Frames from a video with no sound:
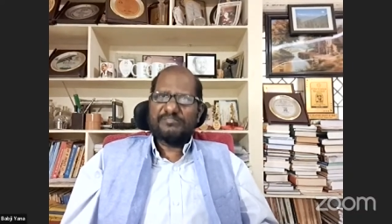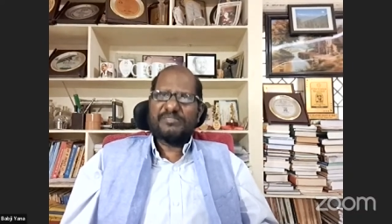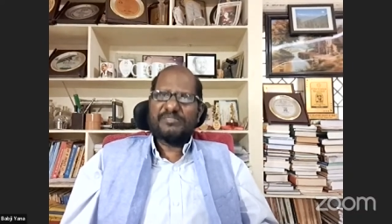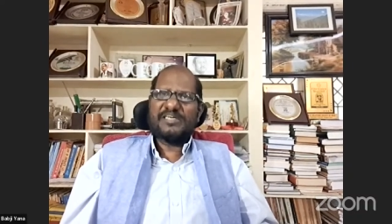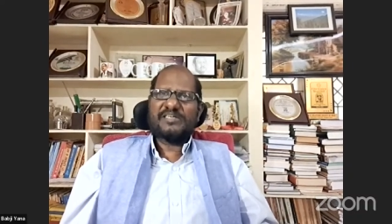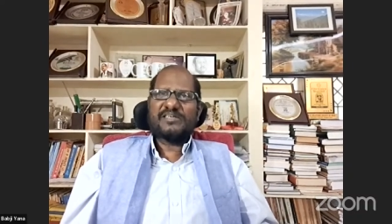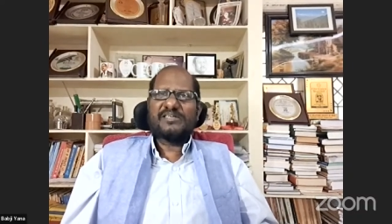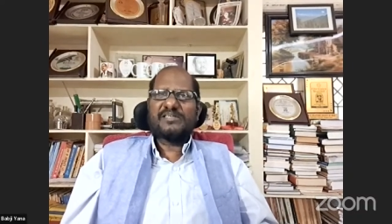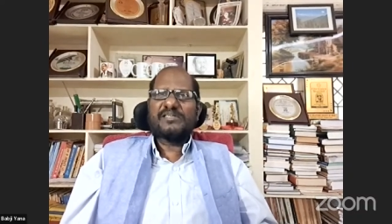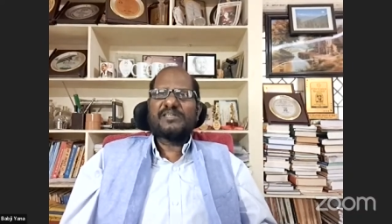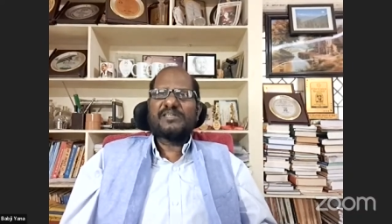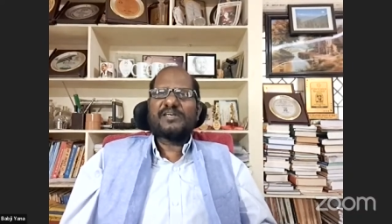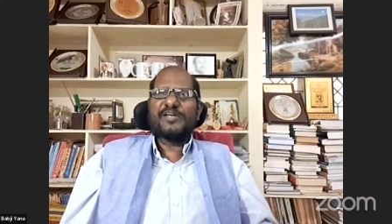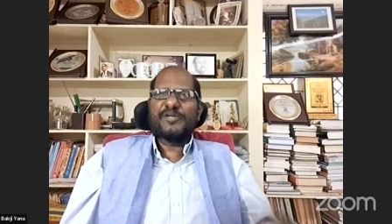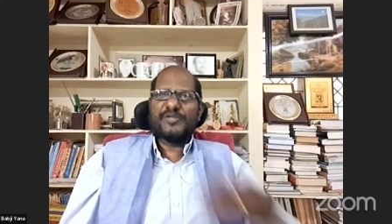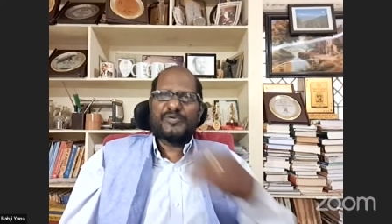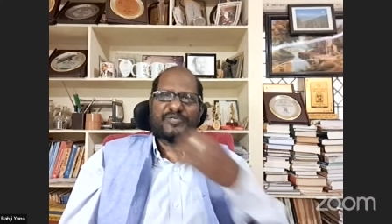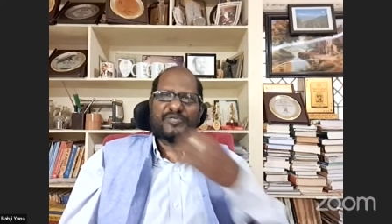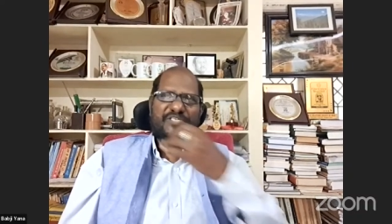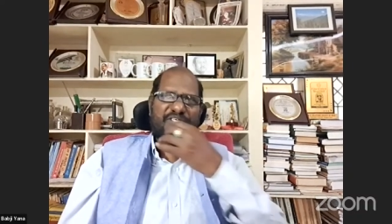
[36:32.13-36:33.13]
But
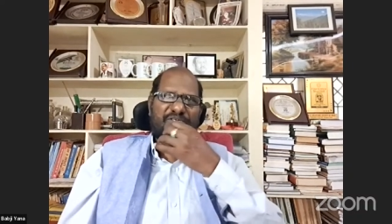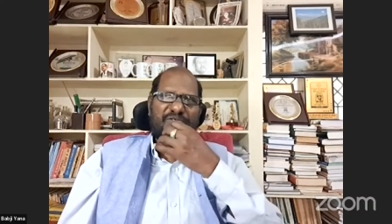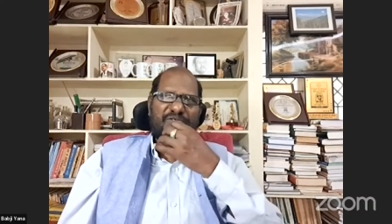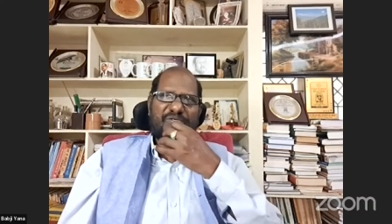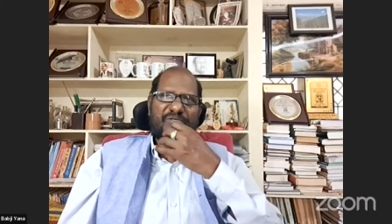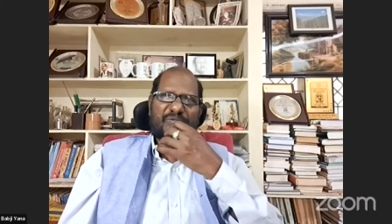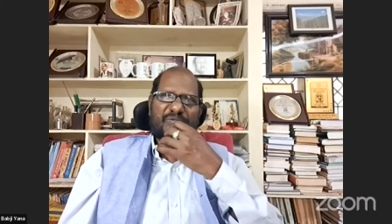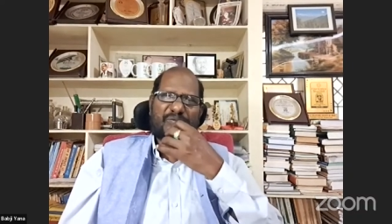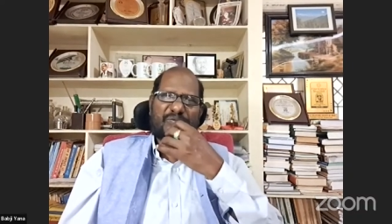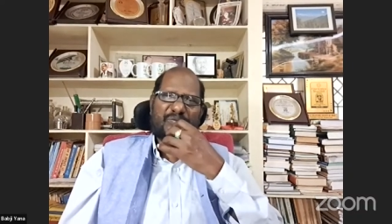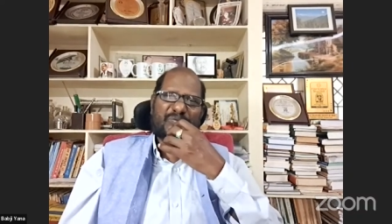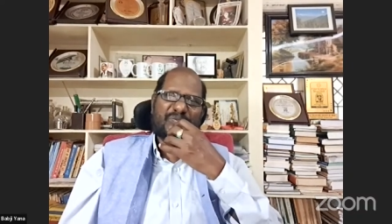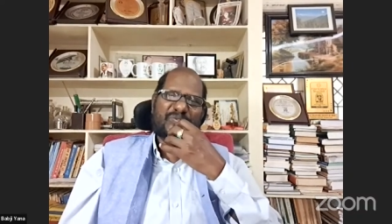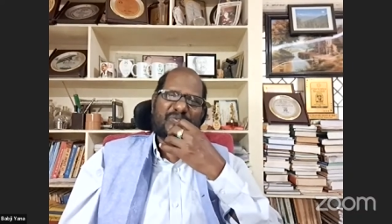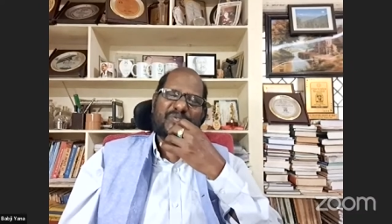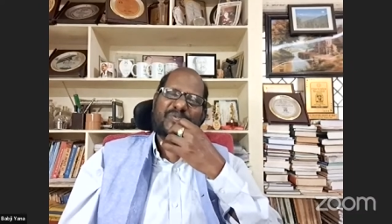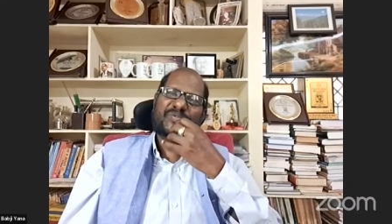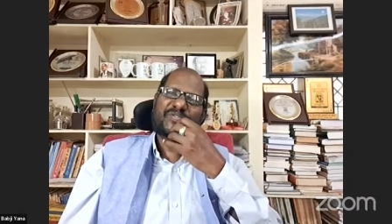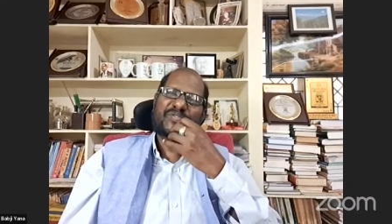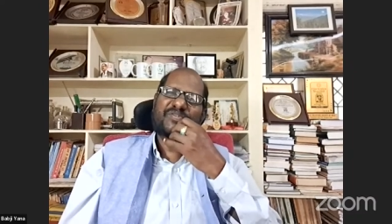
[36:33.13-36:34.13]
reduce it
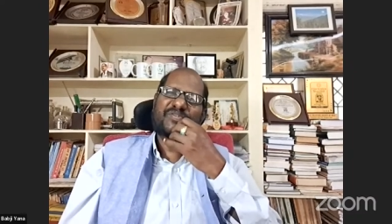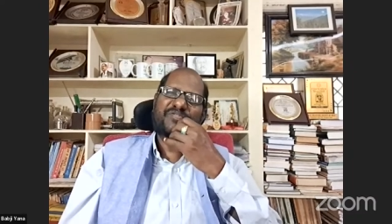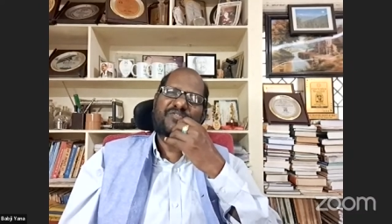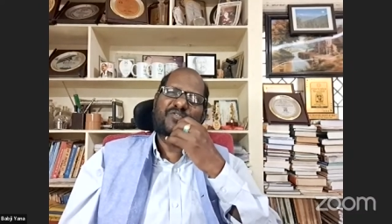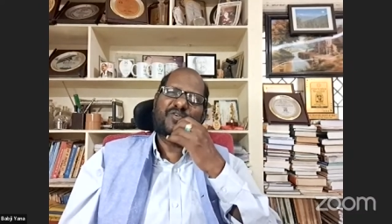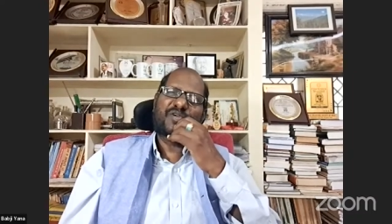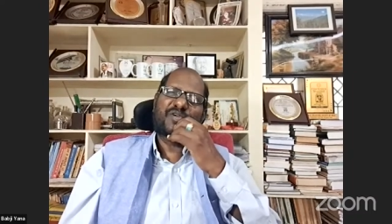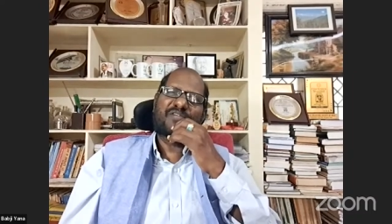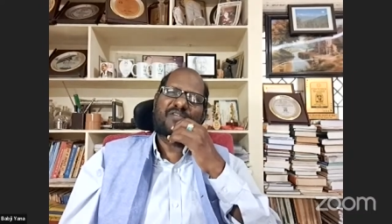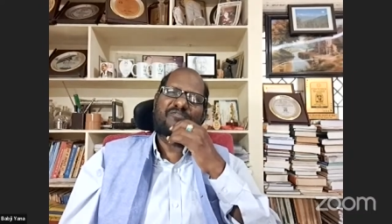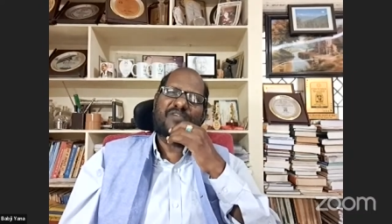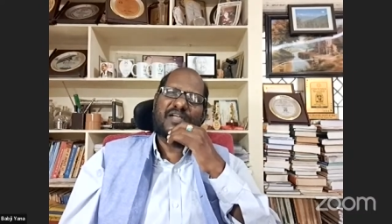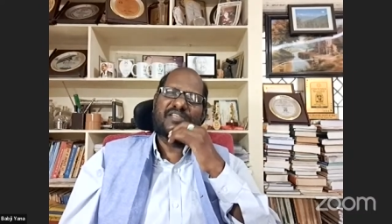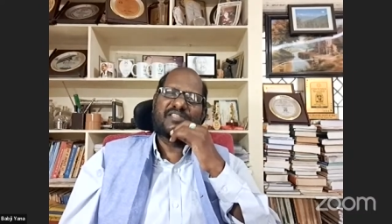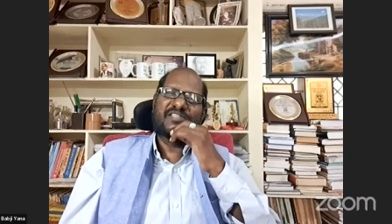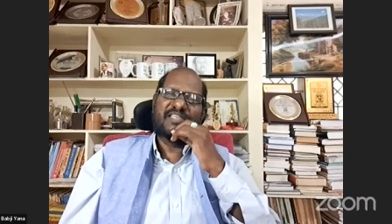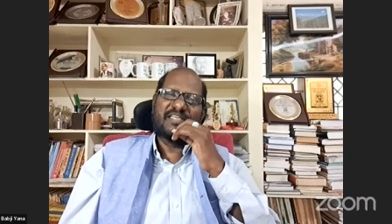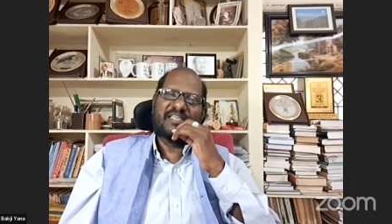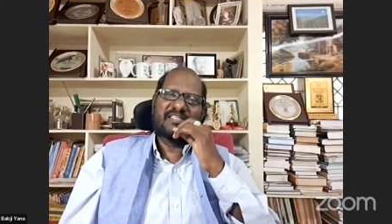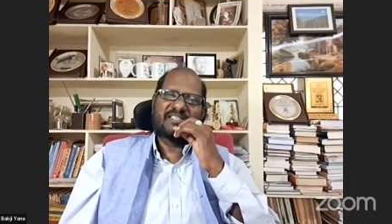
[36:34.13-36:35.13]
to 4 or
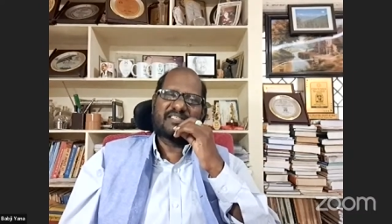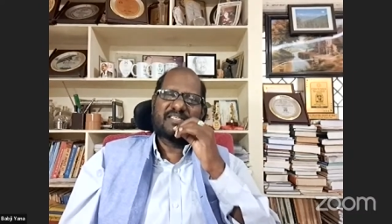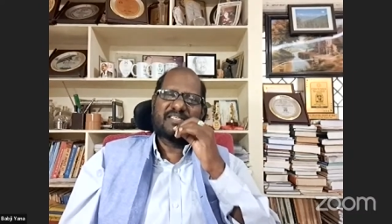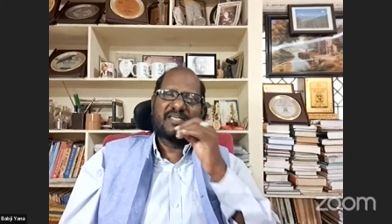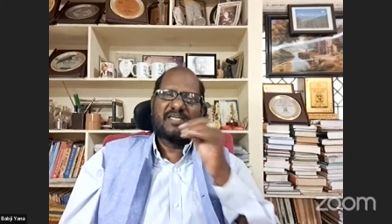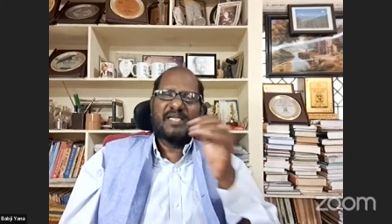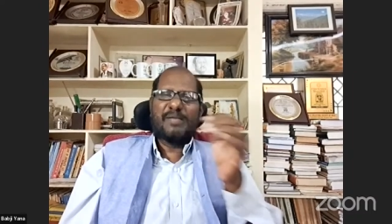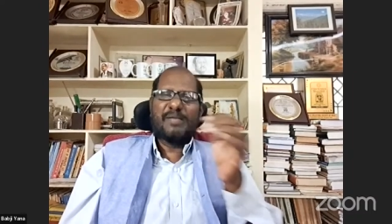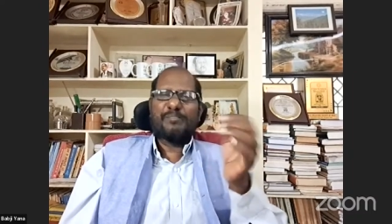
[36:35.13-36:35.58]
5 things.